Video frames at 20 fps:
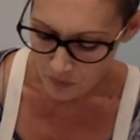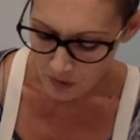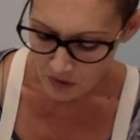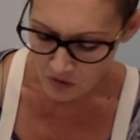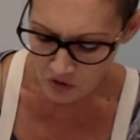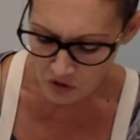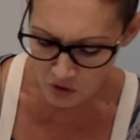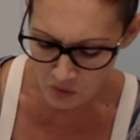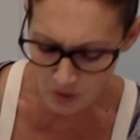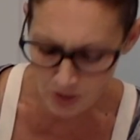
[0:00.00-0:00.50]
I'll
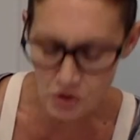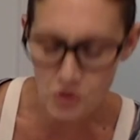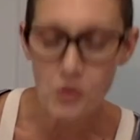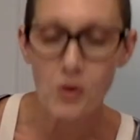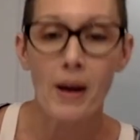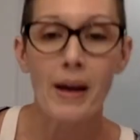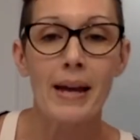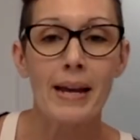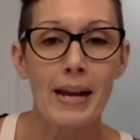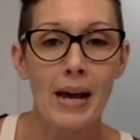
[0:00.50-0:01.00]
tell you what,
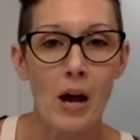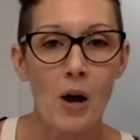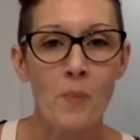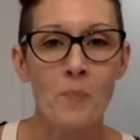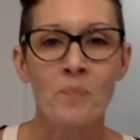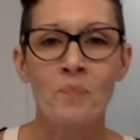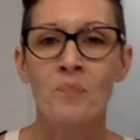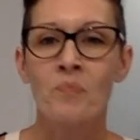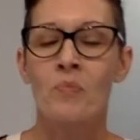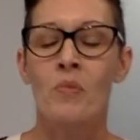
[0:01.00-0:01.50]
try it
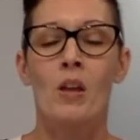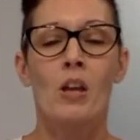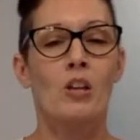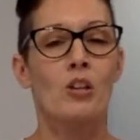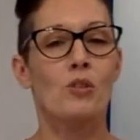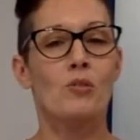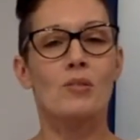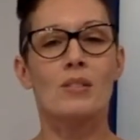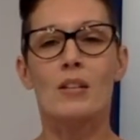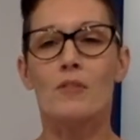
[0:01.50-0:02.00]
out.
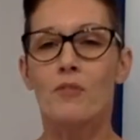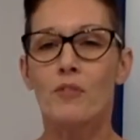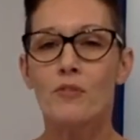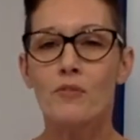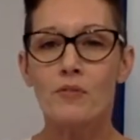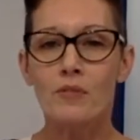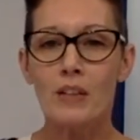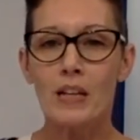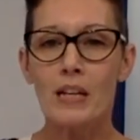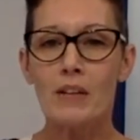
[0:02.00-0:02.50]
Use different
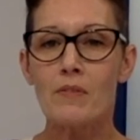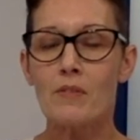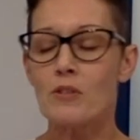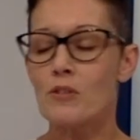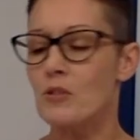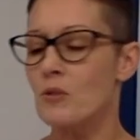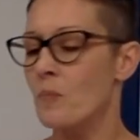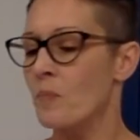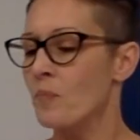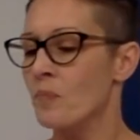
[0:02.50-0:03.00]

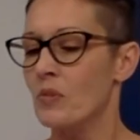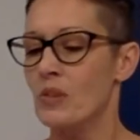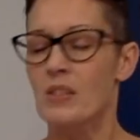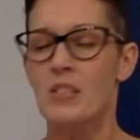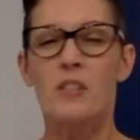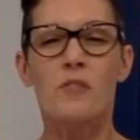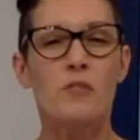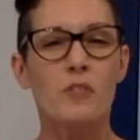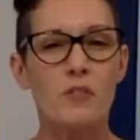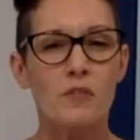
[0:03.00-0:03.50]
flavors,
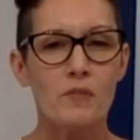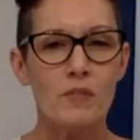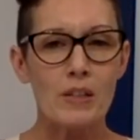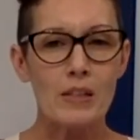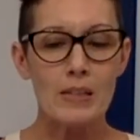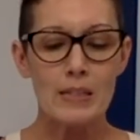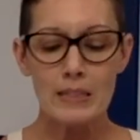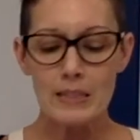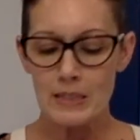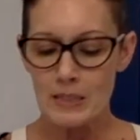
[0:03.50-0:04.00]
different
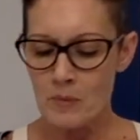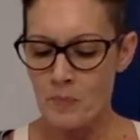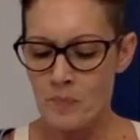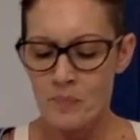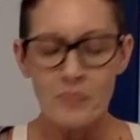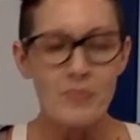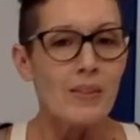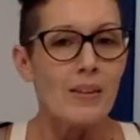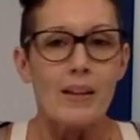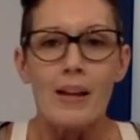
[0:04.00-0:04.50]
fillings.
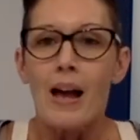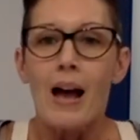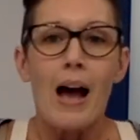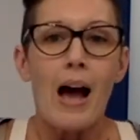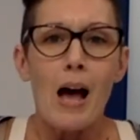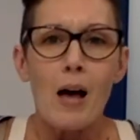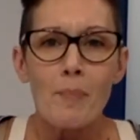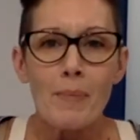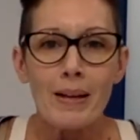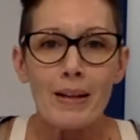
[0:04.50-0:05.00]

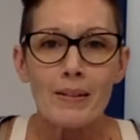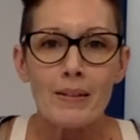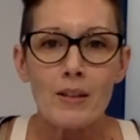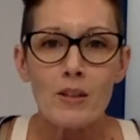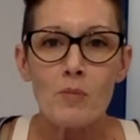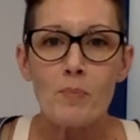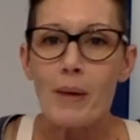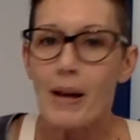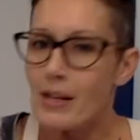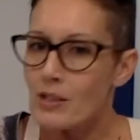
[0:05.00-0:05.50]
I'll make
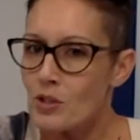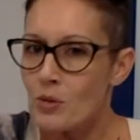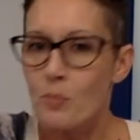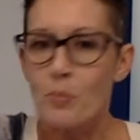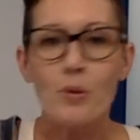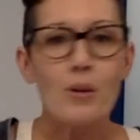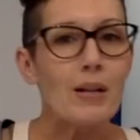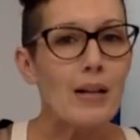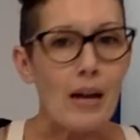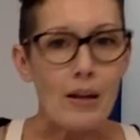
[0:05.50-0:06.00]
another batch and
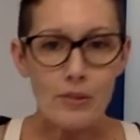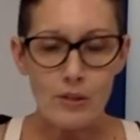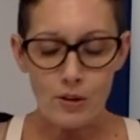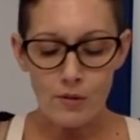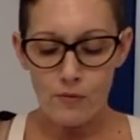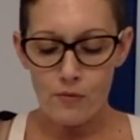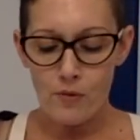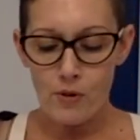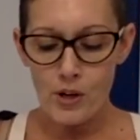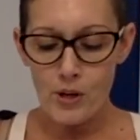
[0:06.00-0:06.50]
put it out
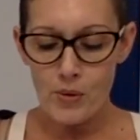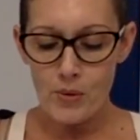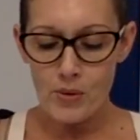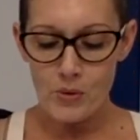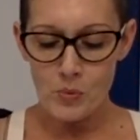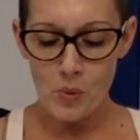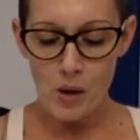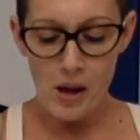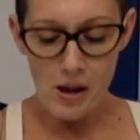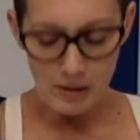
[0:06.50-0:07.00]
there for you as
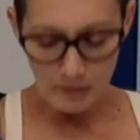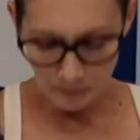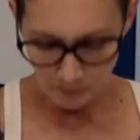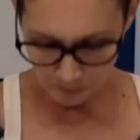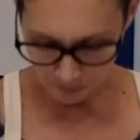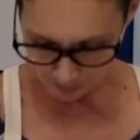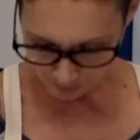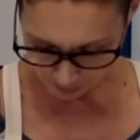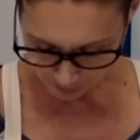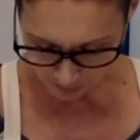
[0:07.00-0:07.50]
well.